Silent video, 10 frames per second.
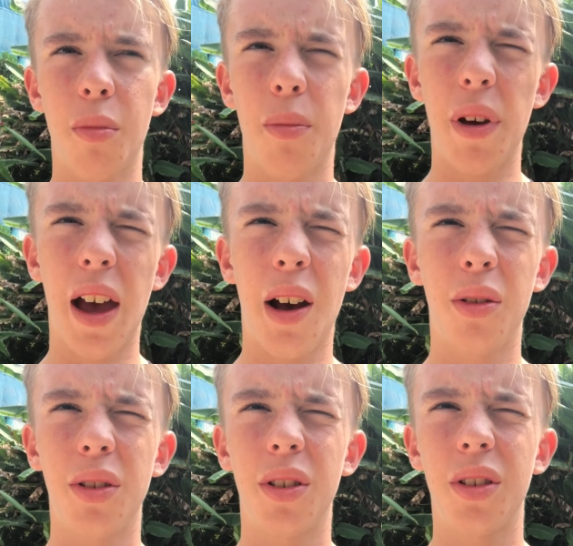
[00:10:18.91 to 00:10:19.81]

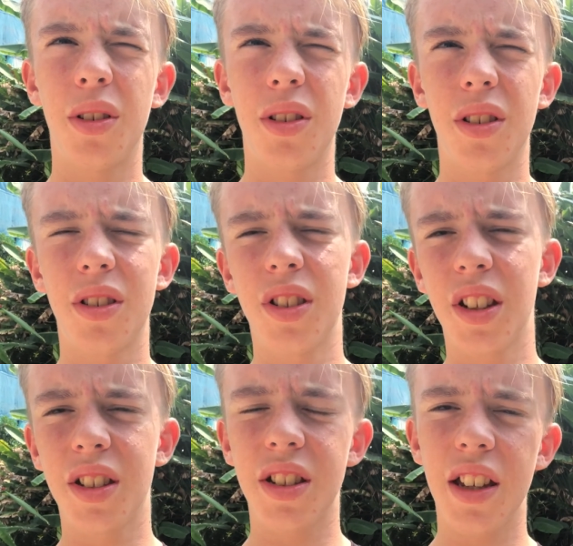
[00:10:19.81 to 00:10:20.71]
about
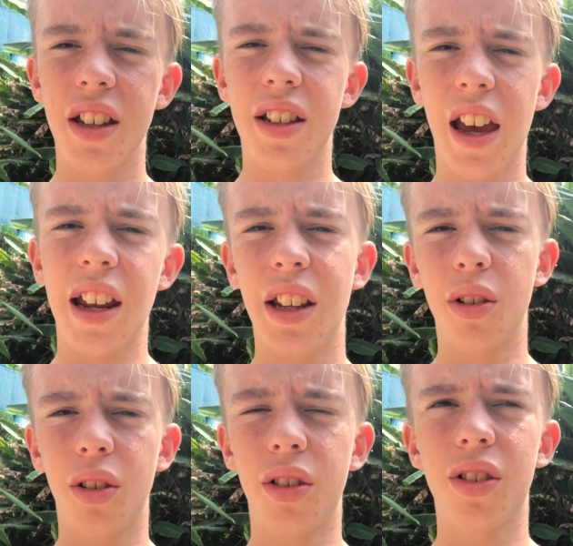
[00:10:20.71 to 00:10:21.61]
$60 to
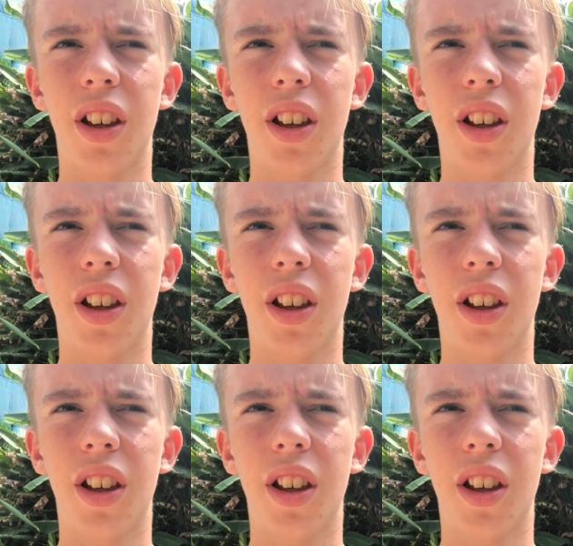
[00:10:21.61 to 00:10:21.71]
$80.